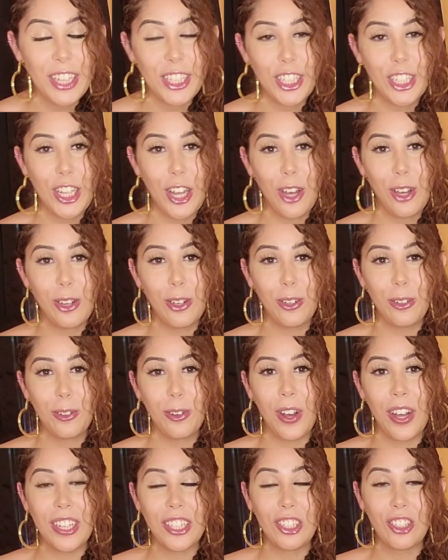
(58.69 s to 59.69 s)

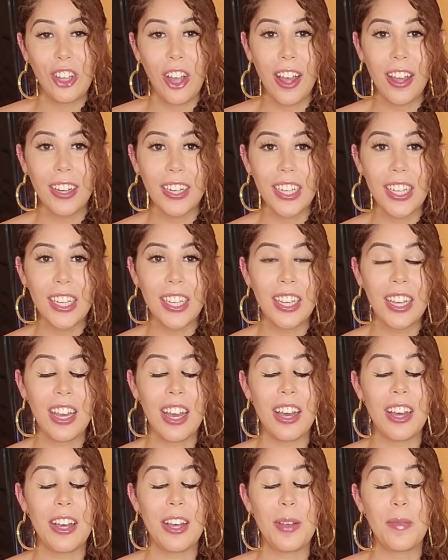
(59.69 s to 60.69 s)
So Johnny
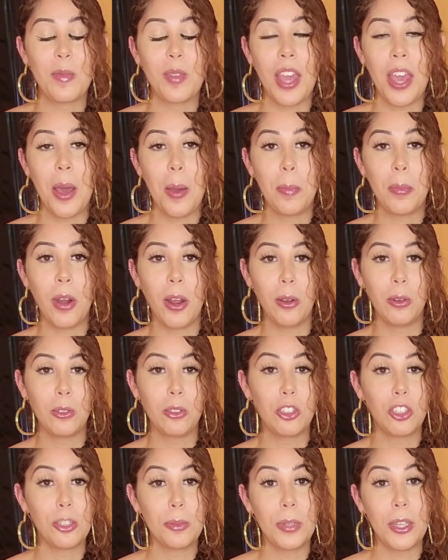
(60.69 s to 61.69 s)

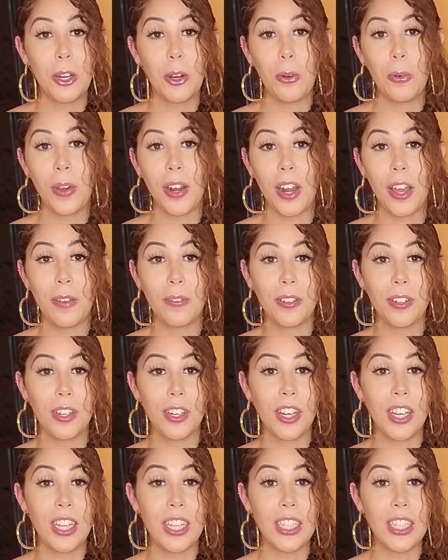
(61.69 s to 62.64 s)
approached me or whatever.